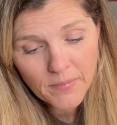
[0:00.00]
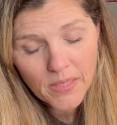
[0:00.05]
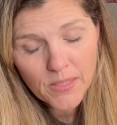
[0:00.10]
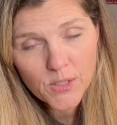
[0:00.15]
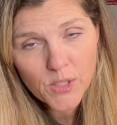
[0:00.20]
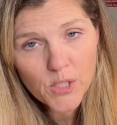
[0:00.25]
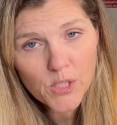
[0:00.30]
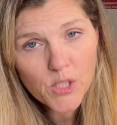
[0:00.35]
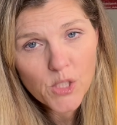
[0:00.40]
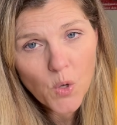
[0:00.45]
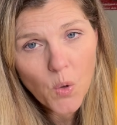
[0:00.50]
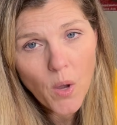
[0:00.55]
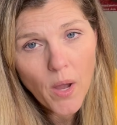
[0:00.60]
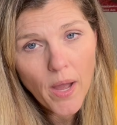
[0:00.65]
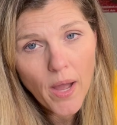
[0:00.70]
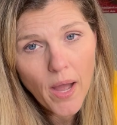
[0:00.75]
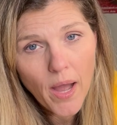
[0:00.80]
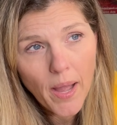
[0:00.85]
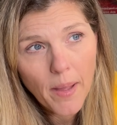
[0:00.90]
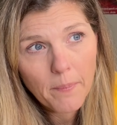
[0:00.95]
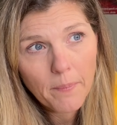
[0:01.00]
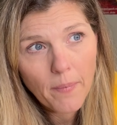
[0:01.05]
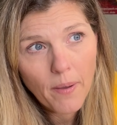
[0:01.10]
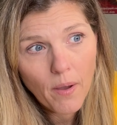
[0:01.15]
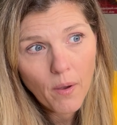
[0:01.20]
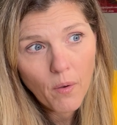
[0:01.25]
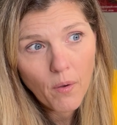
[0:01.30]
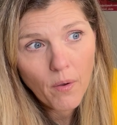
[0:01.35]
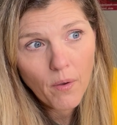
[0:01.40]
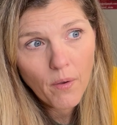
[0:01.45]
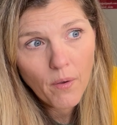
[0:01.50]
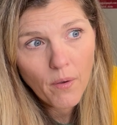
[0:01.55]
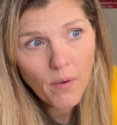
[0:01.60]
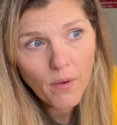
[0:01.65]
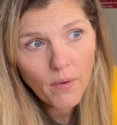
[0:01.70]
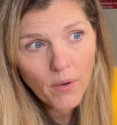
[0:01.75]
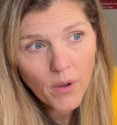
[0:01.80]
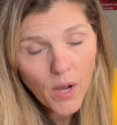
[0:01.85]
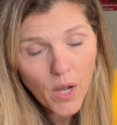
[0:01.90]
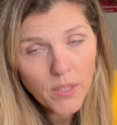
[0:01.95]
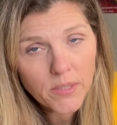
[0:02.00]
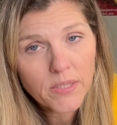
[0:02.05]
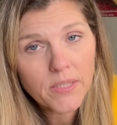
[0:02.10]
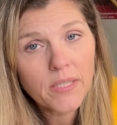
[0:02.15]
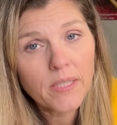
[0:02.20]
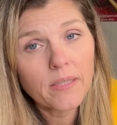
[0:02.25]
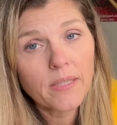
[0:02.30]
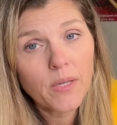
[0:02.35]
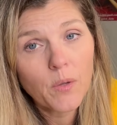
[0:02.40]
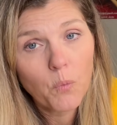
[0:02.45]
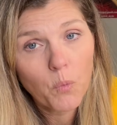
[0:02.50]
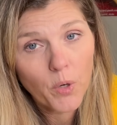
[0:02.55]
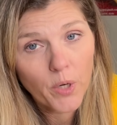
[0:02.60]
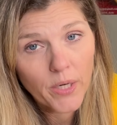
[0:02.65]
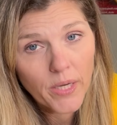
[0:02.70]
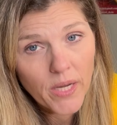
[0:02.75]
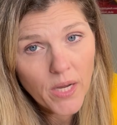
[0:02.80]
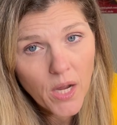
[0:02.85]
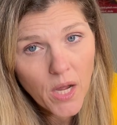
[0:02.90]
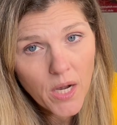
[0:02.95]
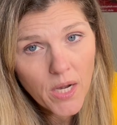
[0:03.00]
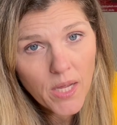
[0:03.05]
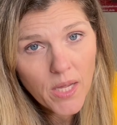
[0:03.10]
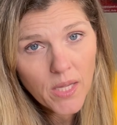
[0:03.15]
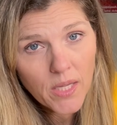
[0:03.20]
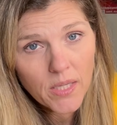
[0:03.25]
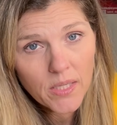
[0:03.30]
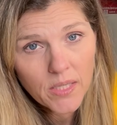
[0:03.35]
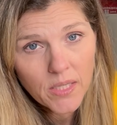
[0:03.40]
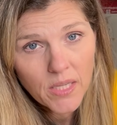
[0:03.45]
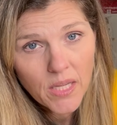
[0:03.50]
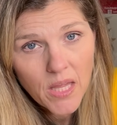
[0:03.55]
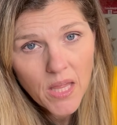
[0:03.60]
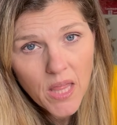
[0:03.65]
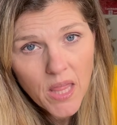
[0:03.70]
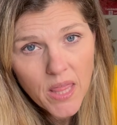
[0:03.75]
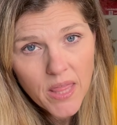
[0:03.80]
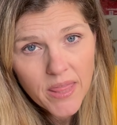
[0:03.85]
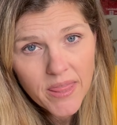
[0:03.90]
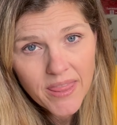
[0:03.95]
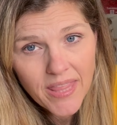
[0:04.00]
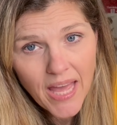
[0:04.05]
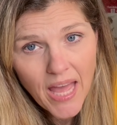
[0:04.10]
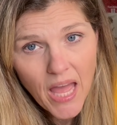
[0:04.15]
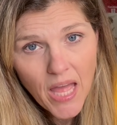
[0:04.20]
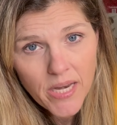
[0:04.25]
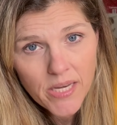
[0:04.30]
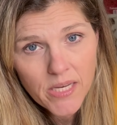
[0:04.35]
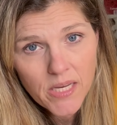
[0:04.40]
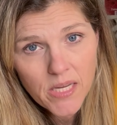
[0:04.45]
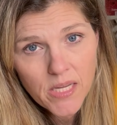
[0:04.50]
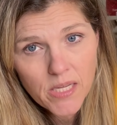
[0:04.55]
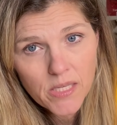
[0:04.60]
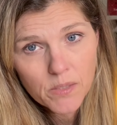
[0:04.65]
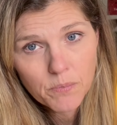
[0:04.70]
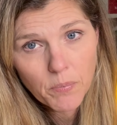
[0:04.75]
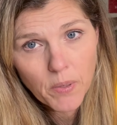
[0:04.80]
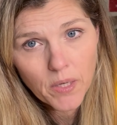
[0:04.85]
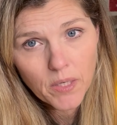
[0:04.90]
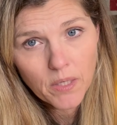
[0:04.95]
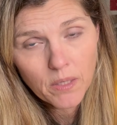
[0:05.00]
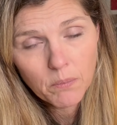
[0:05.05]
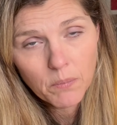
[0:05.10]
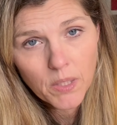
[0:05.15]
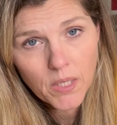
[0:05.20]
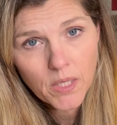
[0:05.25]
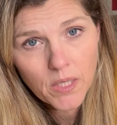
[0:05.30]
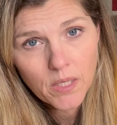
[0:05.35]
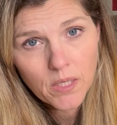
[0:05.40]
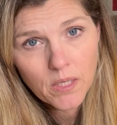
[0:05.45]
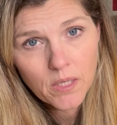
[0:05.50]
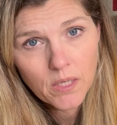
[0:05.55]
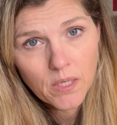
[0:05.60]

Just so I'm constantly working on it. That is bugging me.